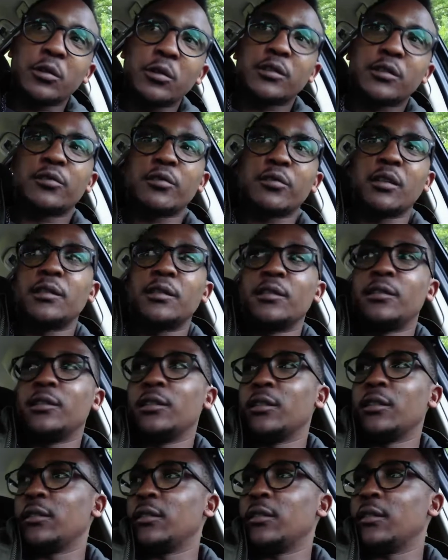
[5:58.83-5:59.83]
strategy
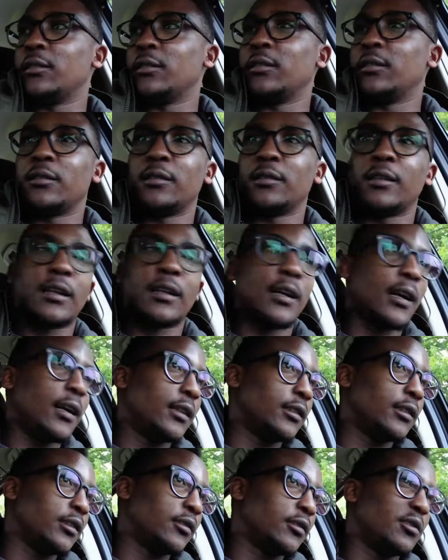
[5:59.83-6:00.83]
in the car
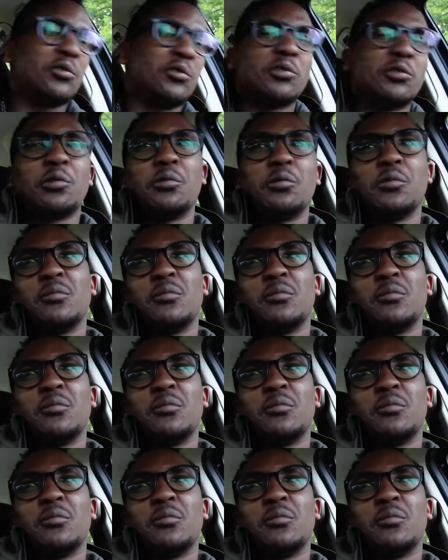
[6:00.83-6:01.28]
industry you know